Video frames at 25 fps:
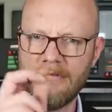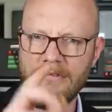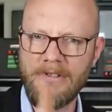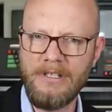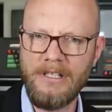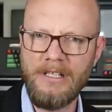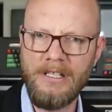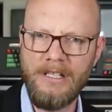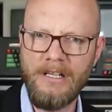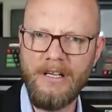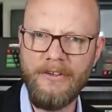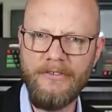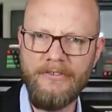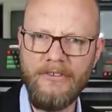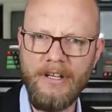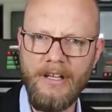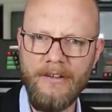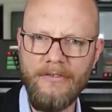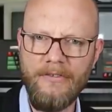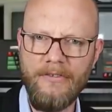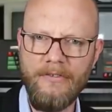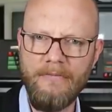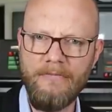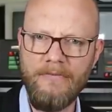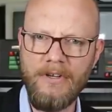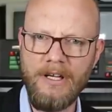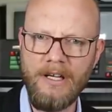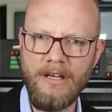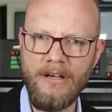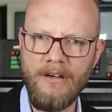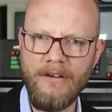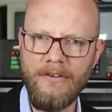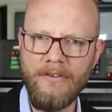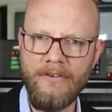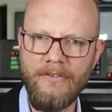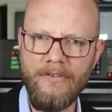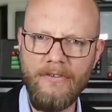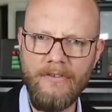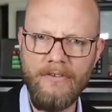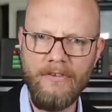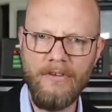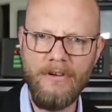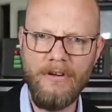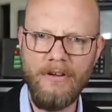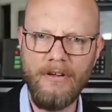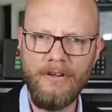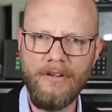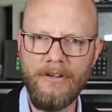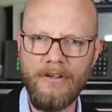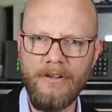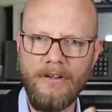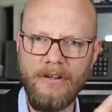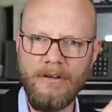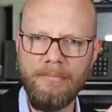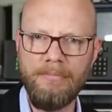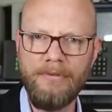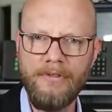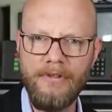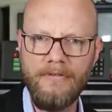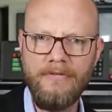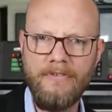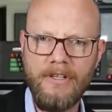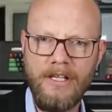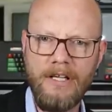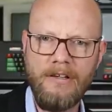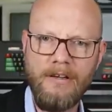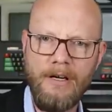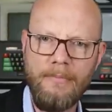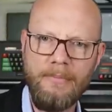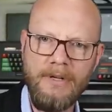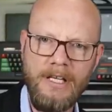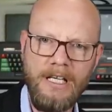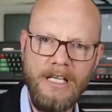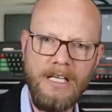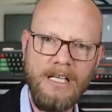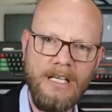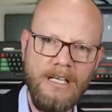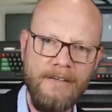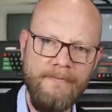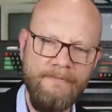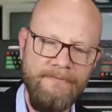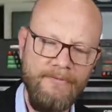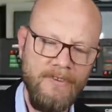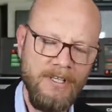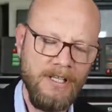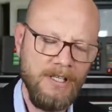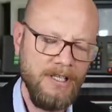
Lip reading: Has done some videos on it. I'll put a video up here.